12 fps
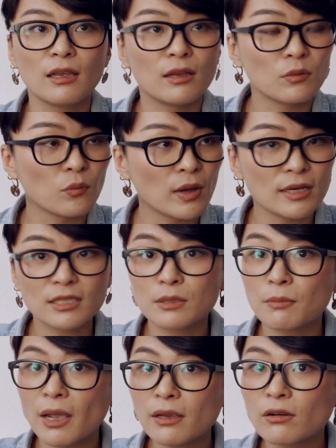And when
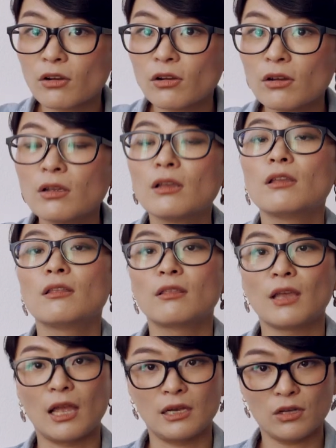it's minor,
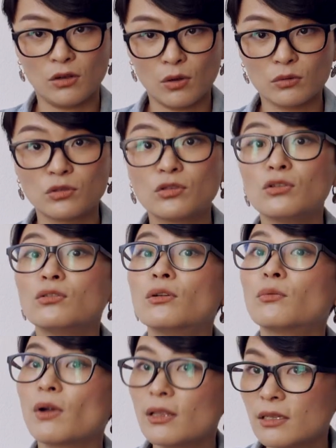then it goes to
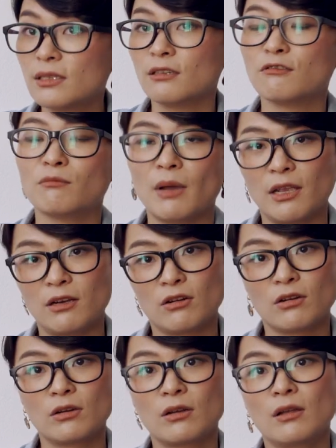the relative minor.